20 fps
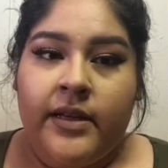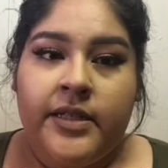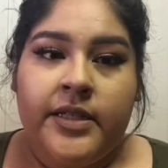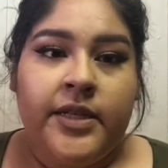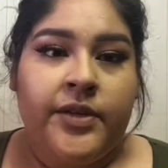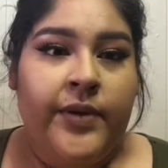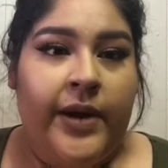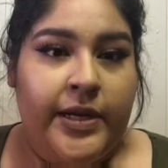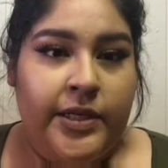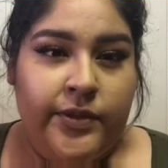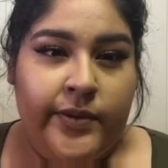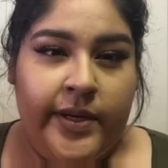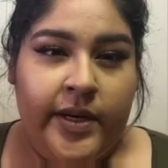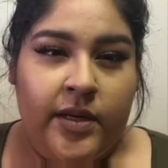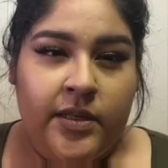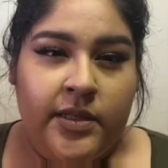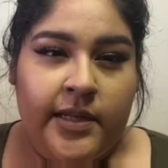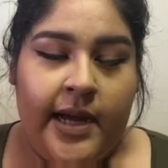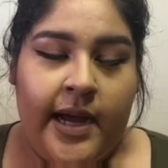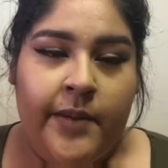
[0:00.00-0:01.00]
to graduate
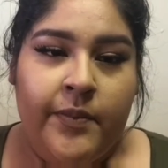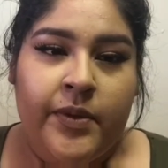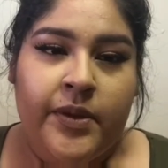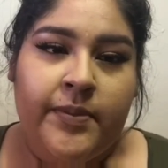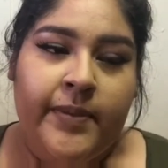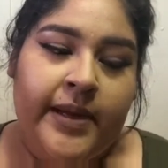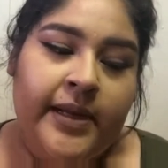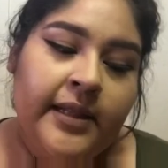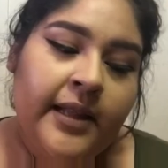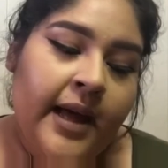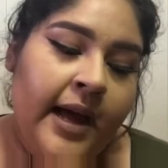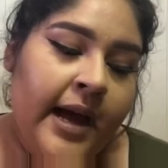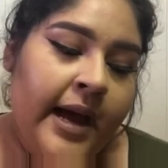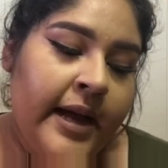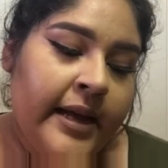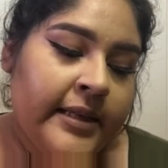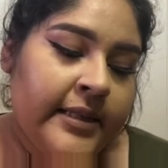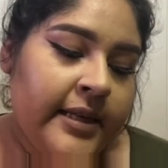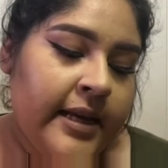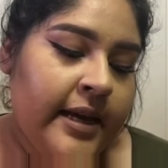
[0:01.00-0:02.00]
on time with my
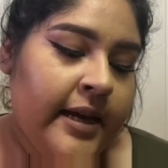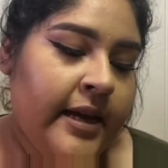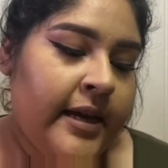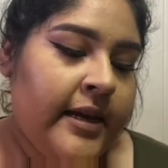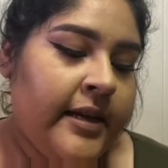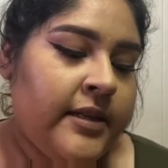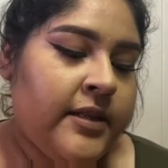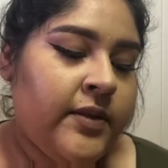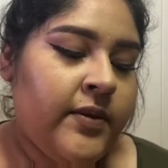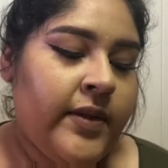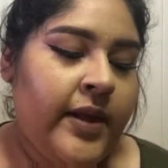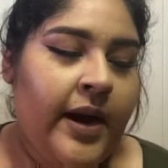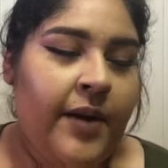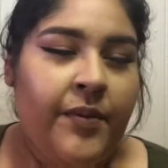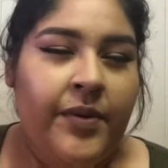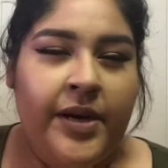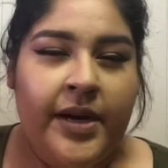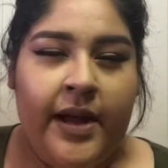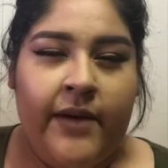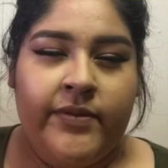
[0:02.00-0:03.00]
class, and so that I
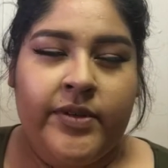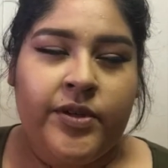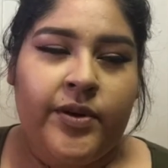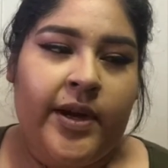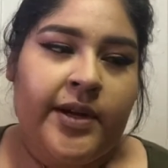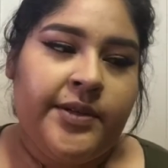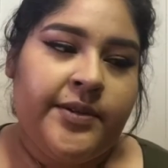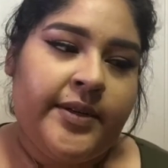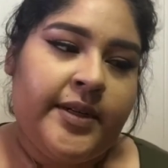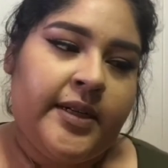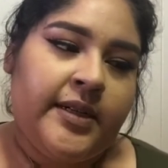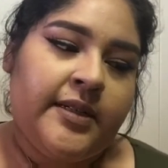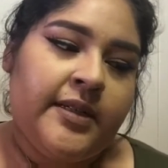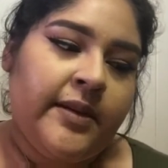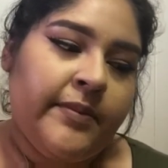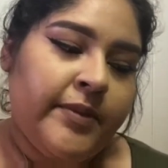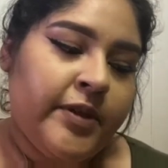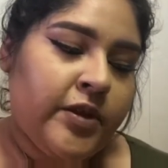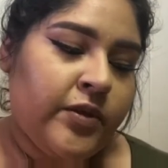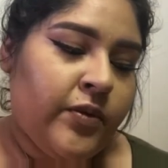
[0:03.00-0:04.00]
wouldn't have to graduate in
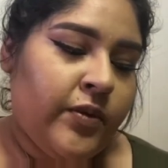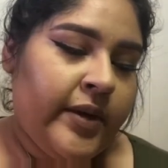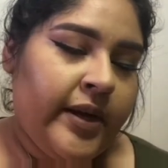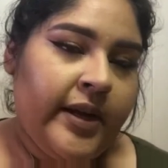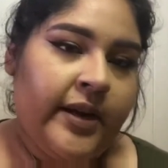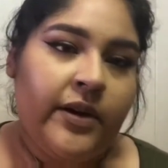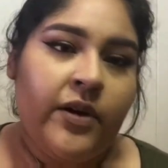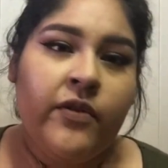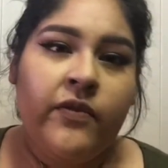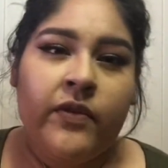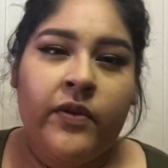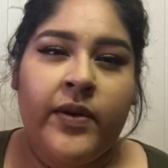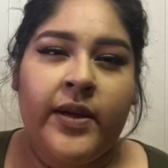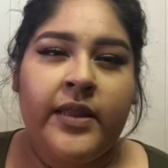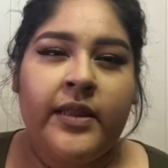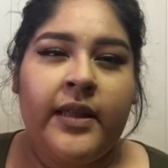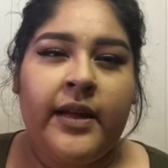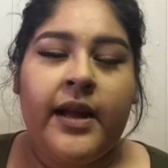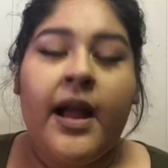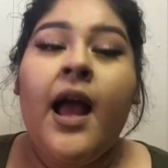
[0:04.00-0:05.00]
summer school and get it over
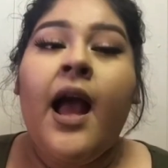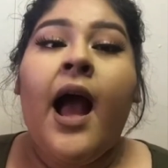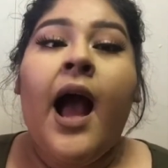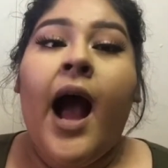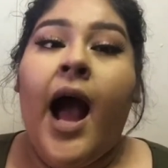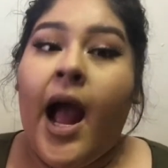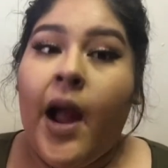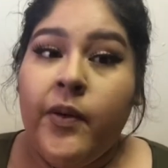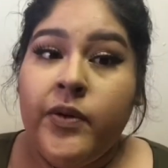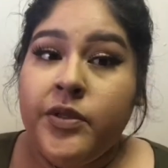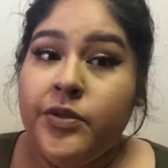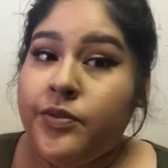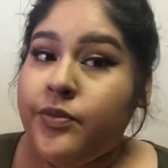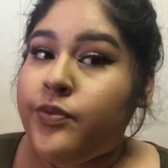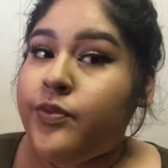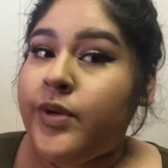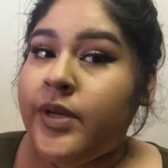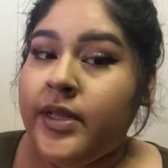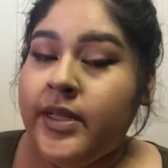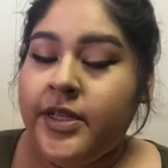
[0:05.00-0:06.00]
with. Like, I was
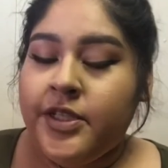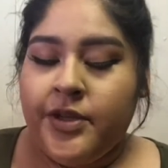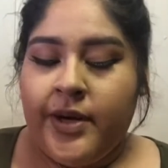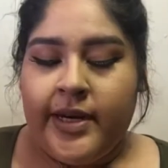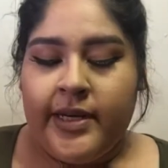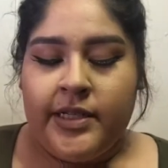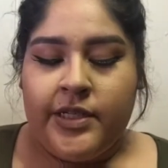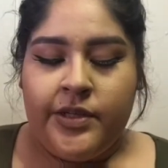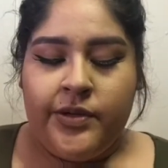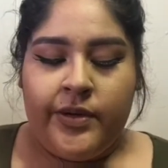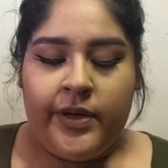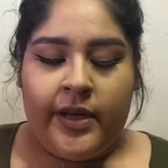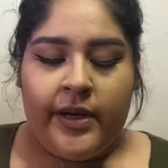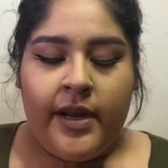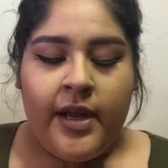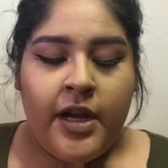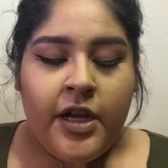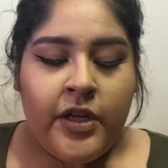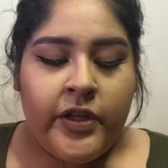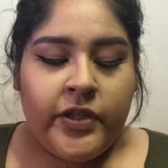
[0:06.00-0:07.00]
really trying to do
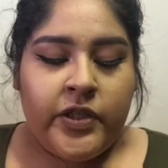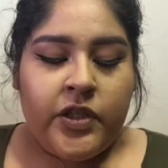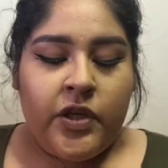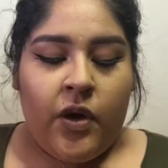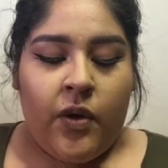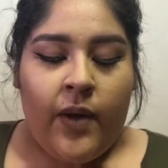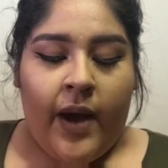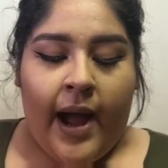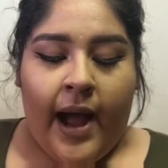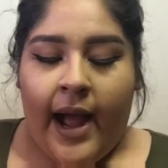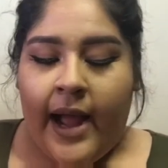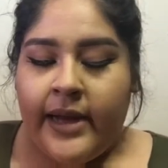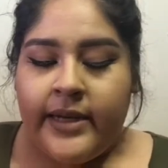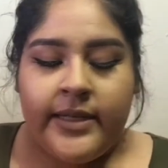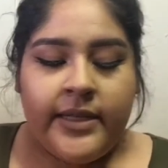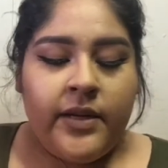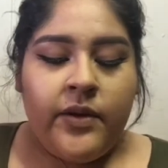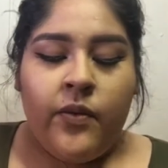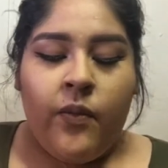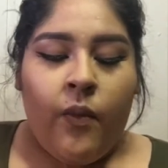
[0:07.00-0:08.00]
good, so I
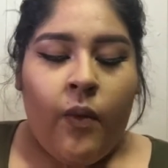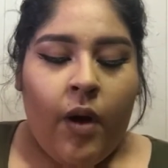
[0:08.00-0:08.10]
didn't